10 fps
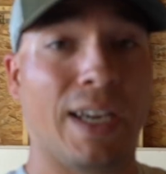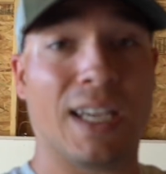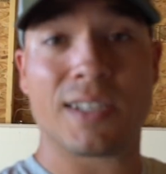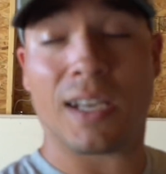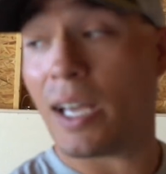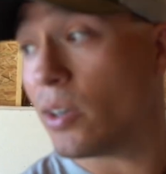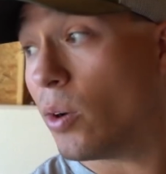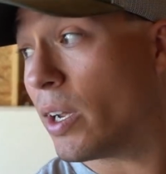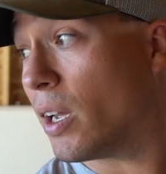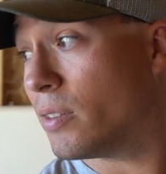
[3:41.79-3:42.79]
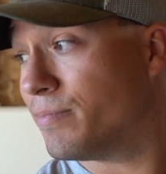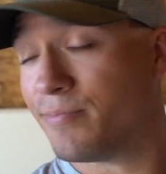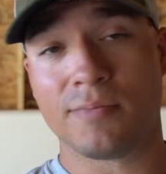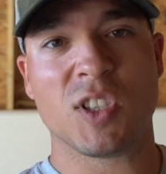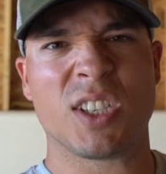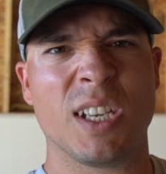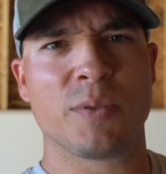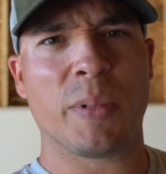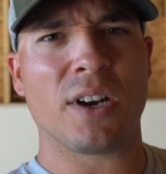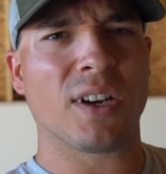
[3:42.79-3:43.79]
guess, I don't know, it just seems
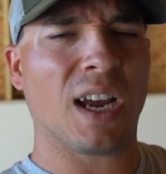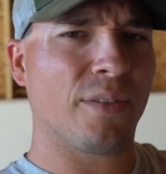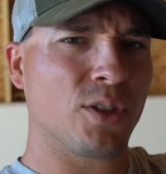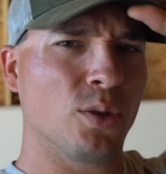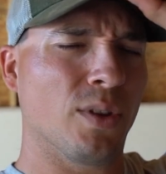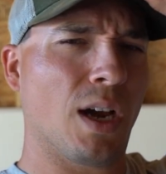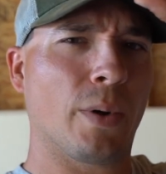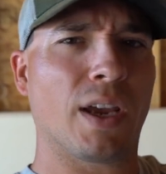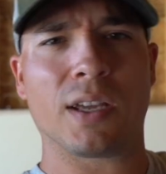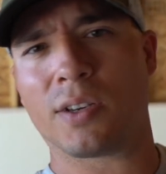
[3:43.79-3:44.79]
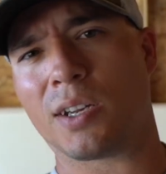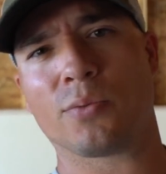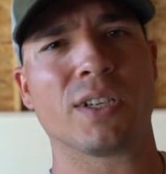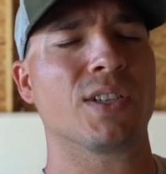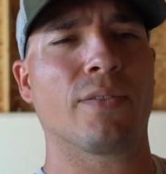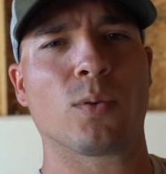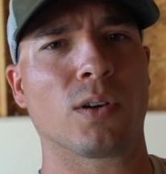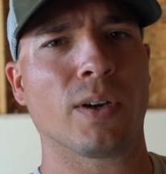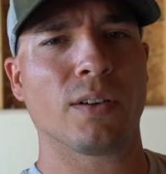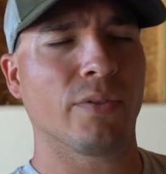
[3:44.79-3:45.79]
better to have 2, that way I can kind of reach everywhere
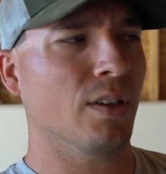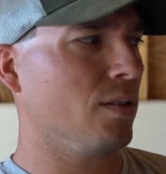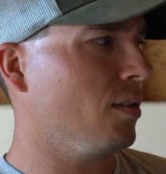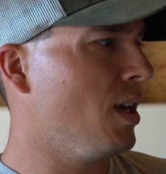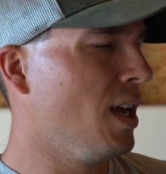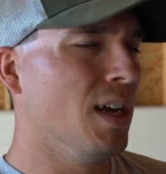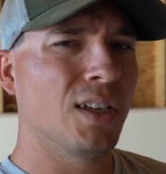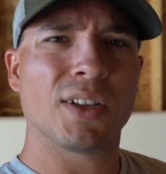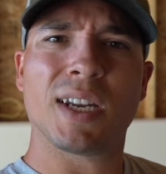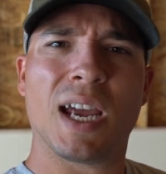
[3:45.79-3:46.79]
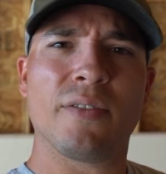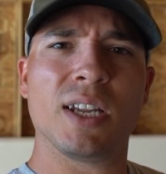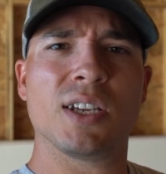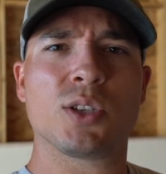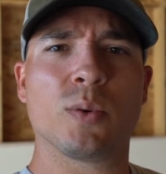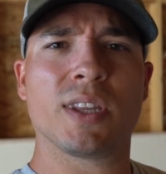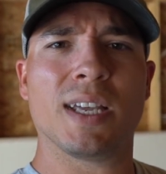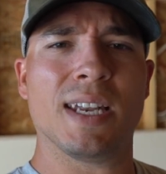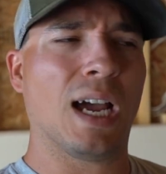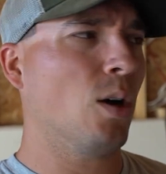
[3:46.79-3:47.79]
around a vehicle. Not that I have any issue with
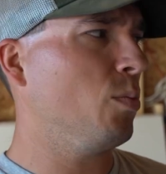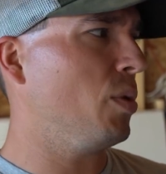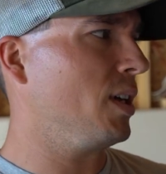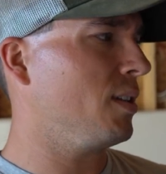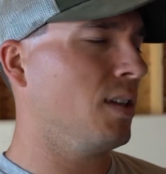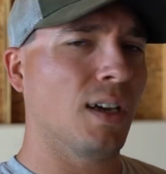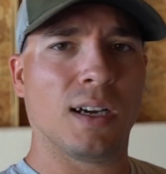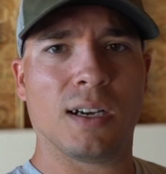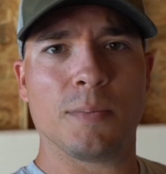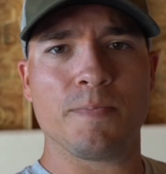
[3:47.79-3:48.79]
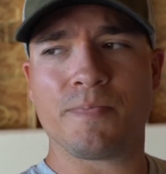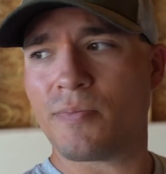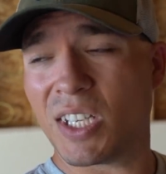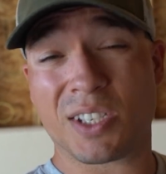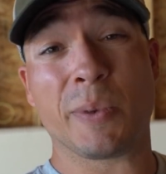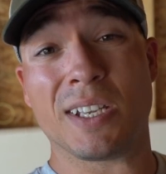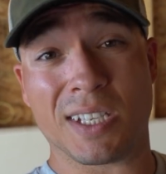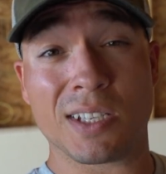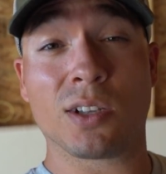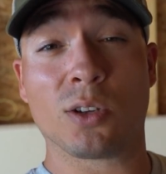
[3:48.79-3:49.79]
that now, but this space
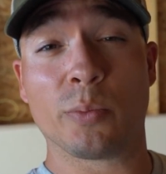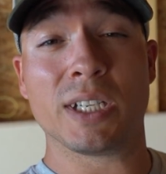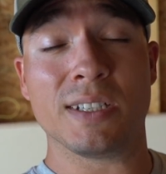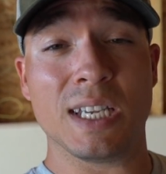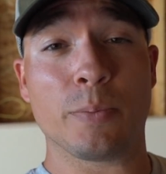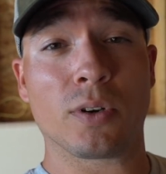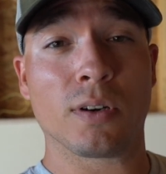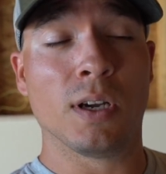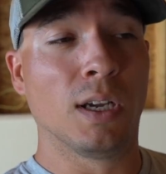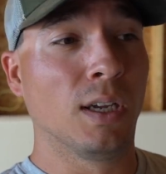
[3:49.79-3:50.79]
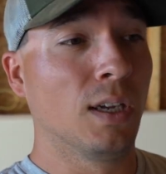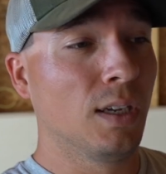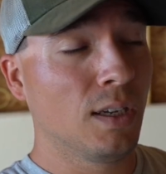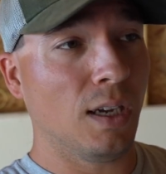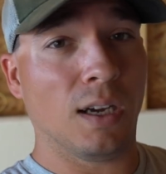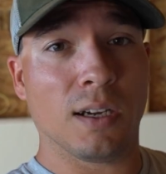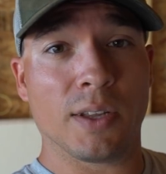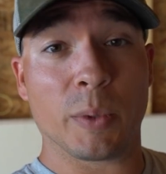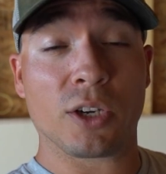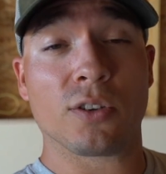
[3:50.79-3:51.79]
is a little bit deeper
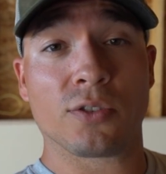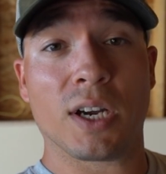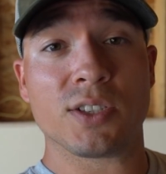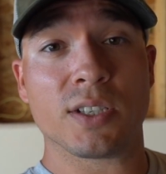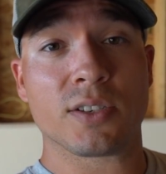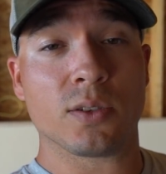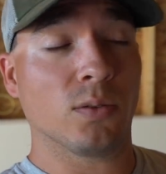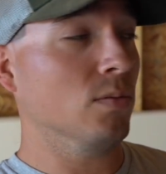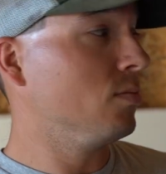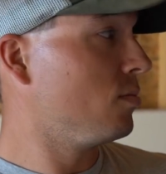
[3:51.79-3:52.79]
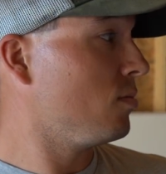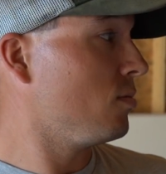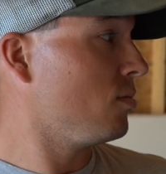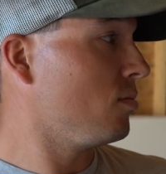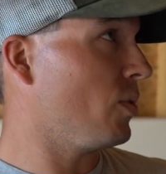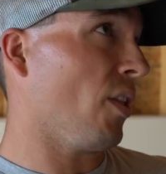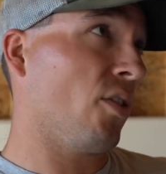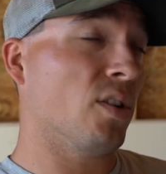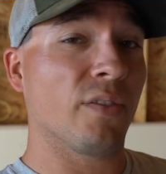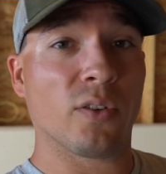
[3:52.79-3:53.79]
than my current garage is, so with a
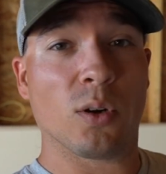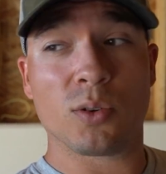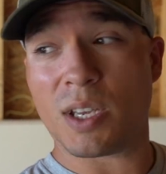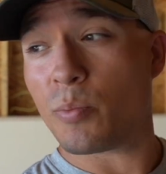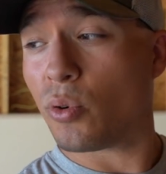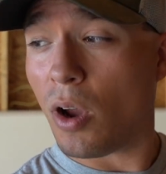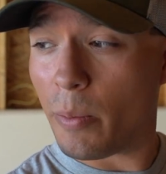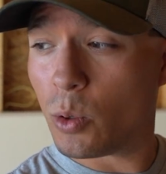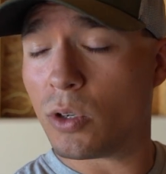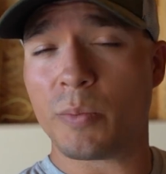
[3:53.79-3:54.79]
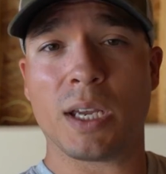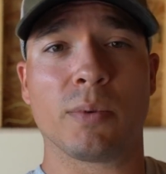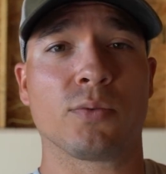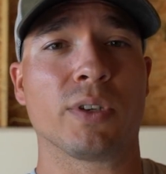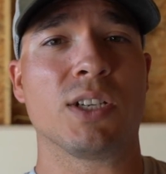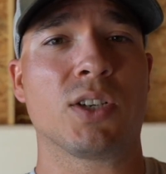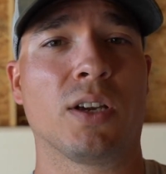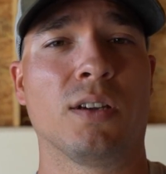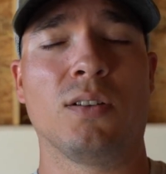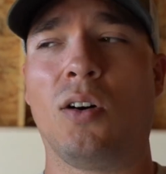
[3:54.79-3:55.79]
30-foot hose, I probably wouldn't be able to reach
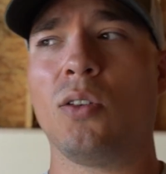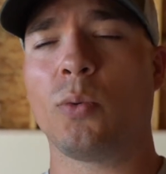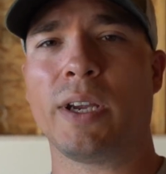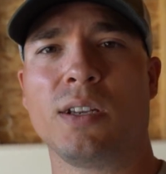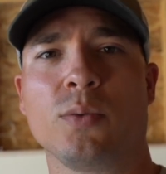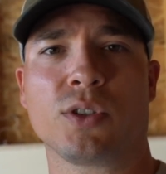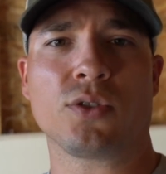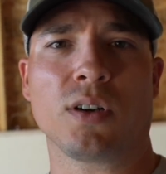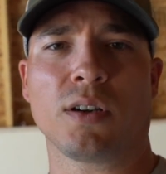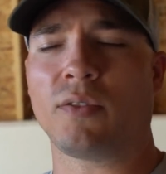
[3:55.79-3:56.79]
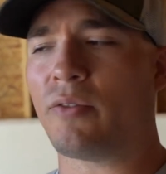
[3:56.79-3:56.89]
all the way into a trunk of a